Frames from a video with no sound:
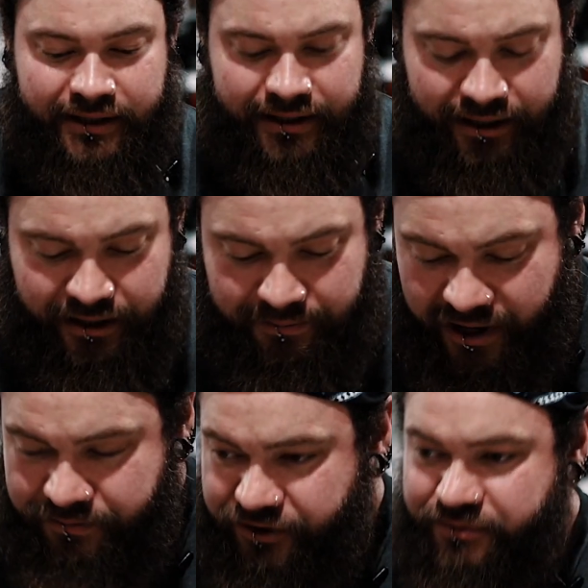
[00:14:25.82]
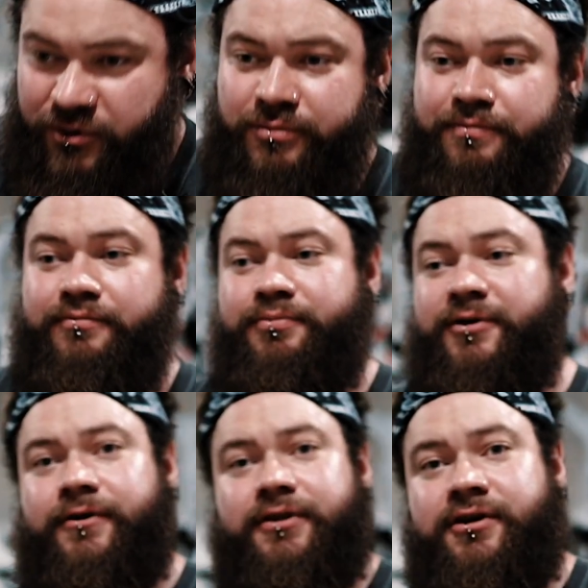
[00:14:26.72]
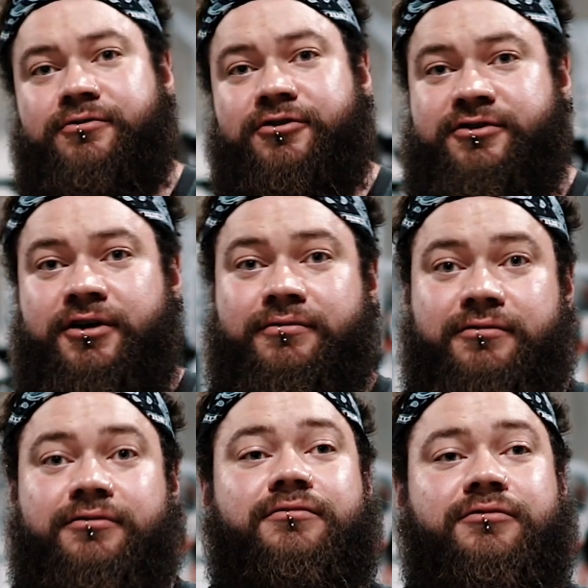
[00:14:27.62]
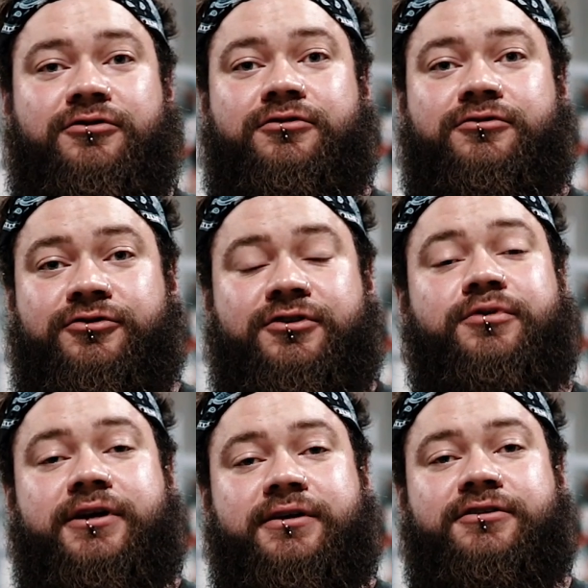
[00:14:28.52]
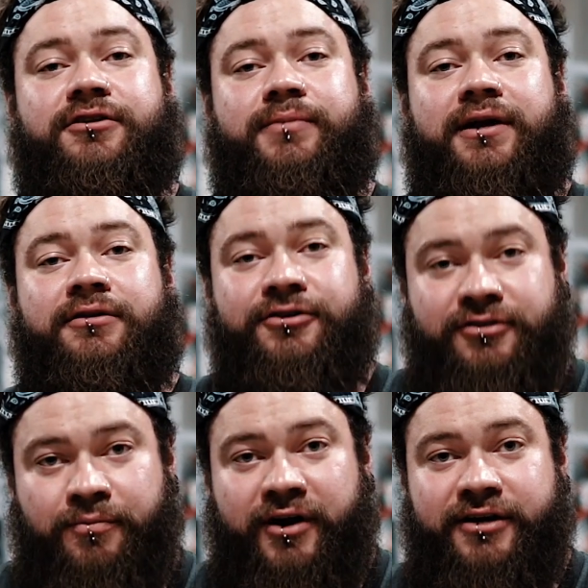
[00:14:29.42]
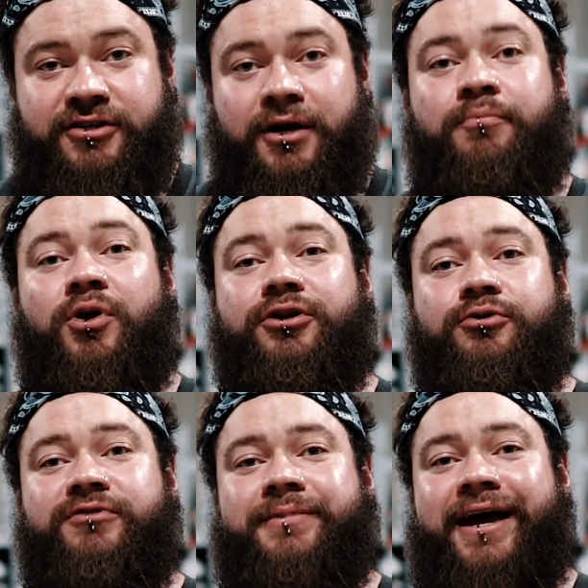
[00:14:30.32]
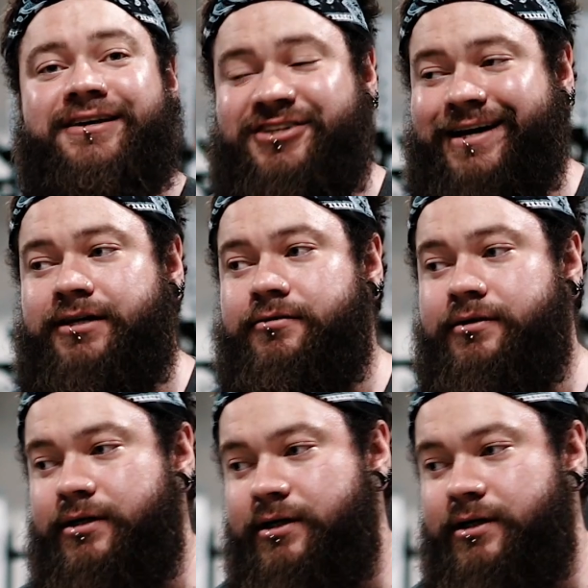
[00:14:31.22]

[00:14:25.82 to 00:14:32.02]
I much more prefer the cue just to breathe into your belt and just to brace and pull your rib cage down.